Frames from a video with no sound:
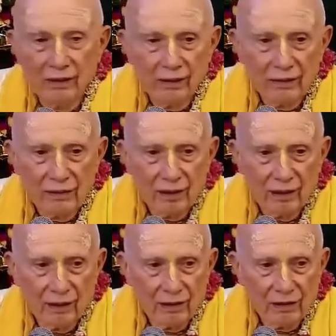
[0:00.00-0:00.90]
You can
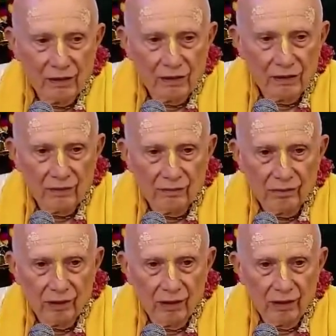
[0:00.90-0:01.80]
say it's
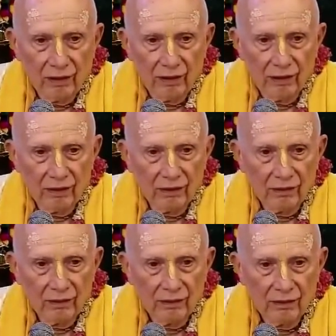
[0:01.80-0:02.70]
pretty
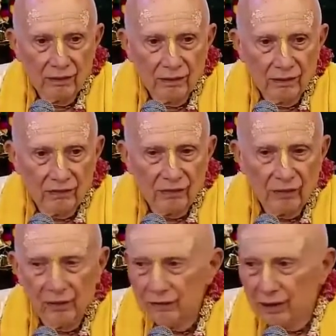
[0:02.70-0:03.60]

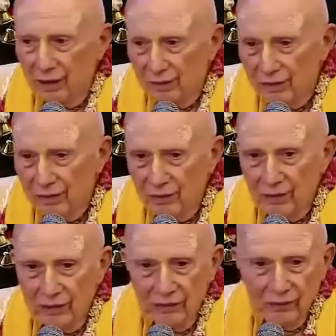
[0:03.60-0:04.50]
difficult times
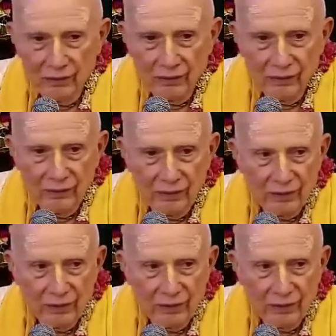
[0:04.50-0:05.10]
around the world.